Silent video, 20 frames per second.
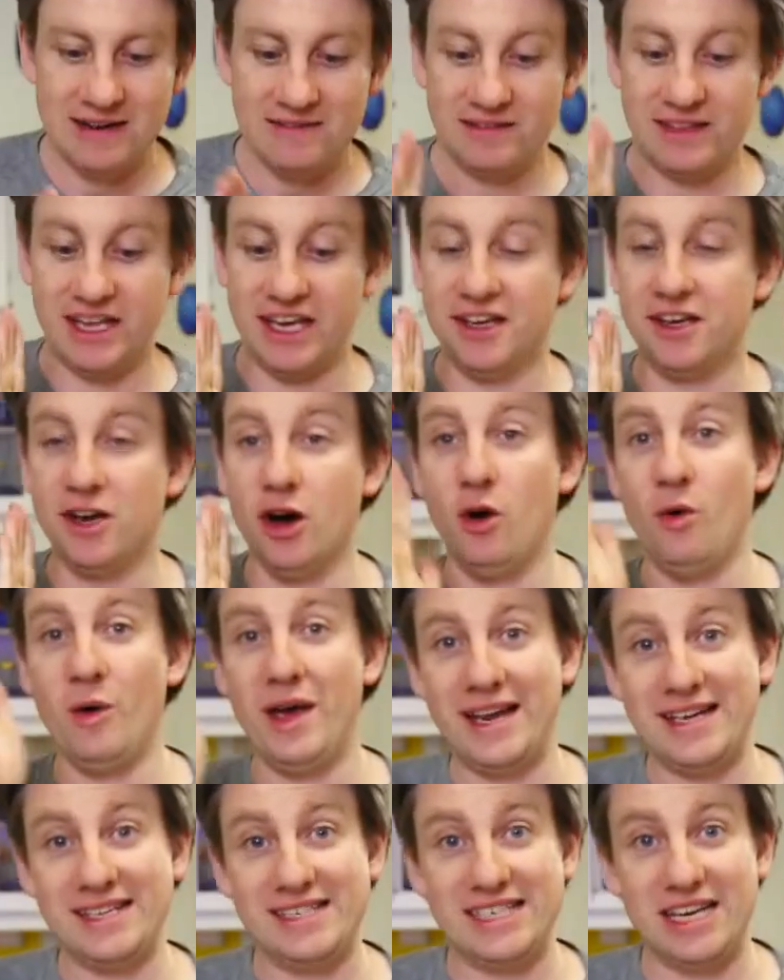They go
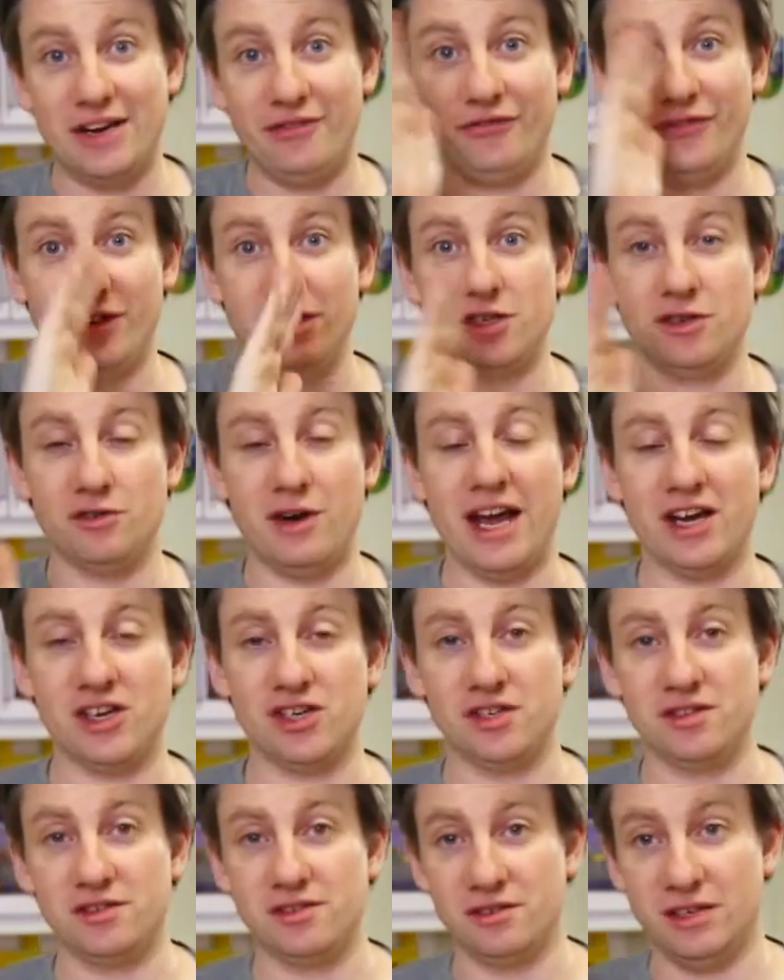in different
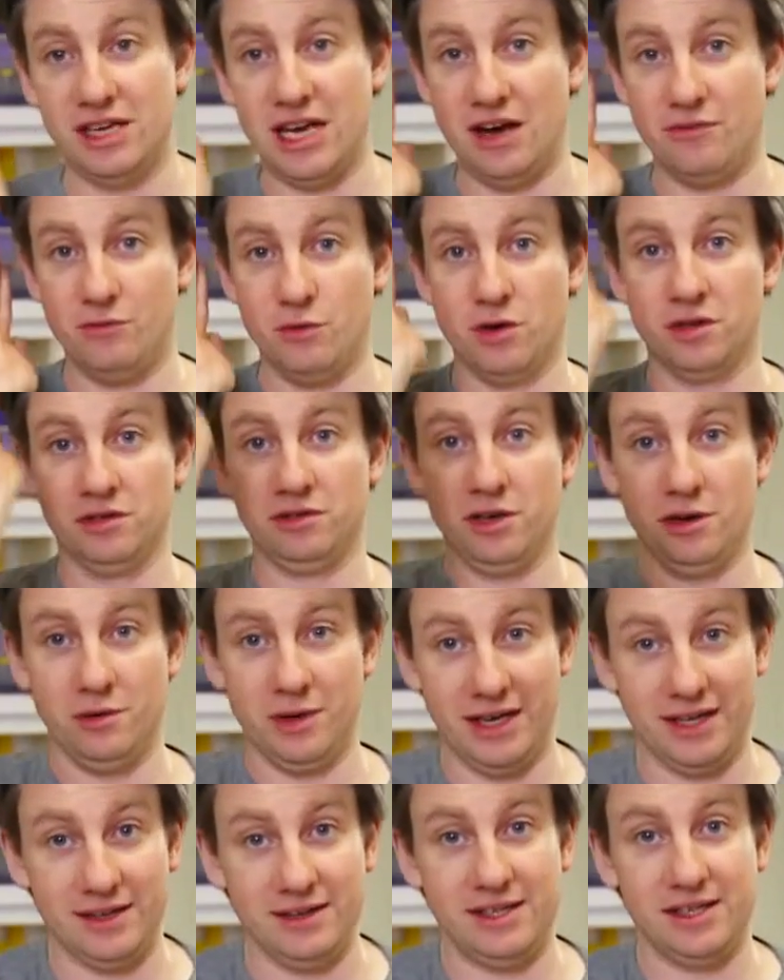directions. So you have one
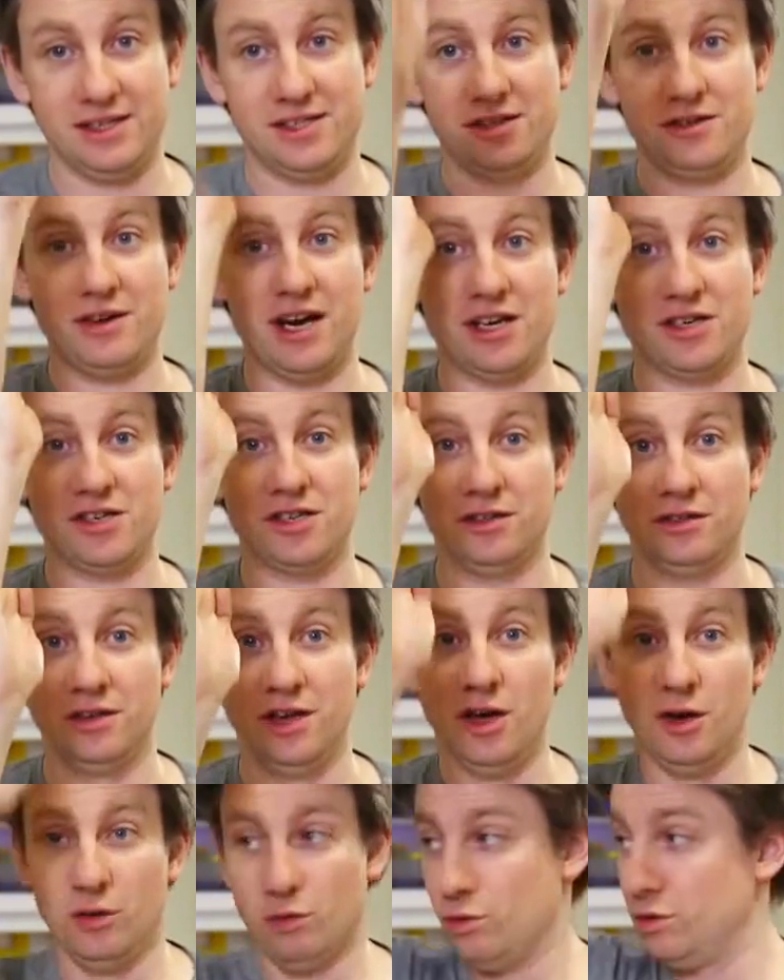going in this direction,
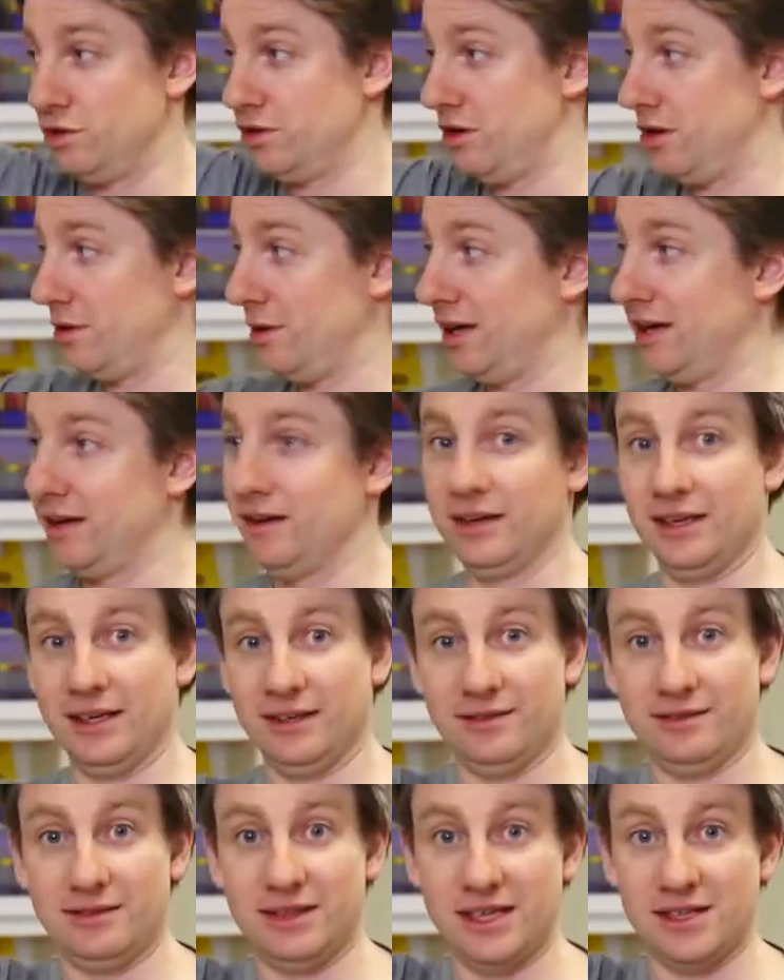one going
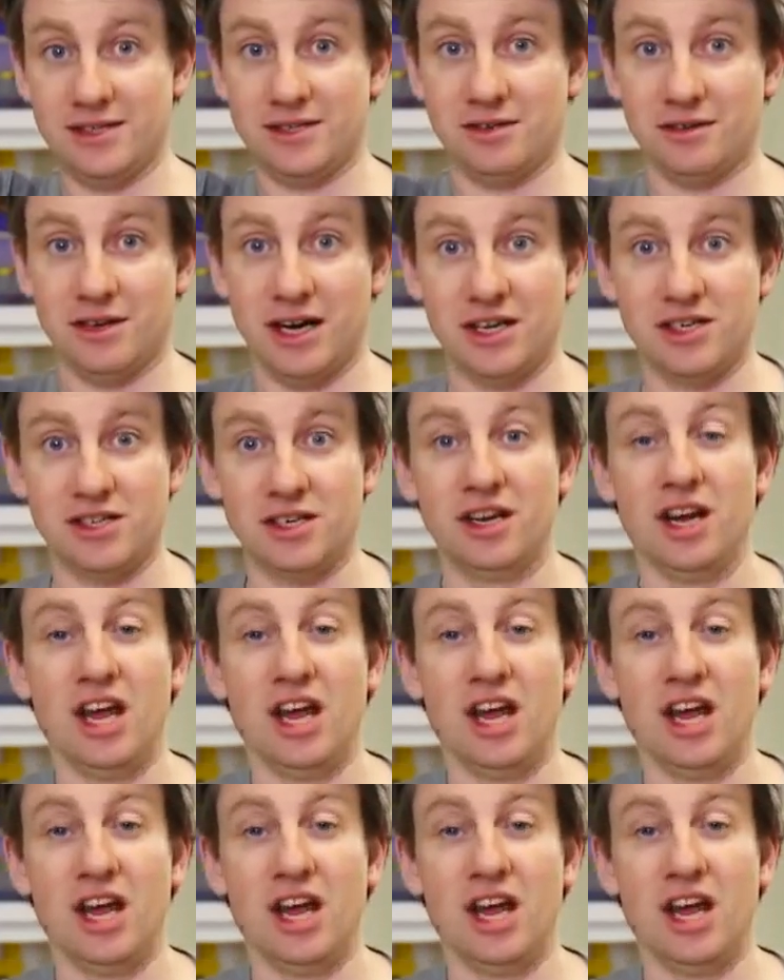in this direction,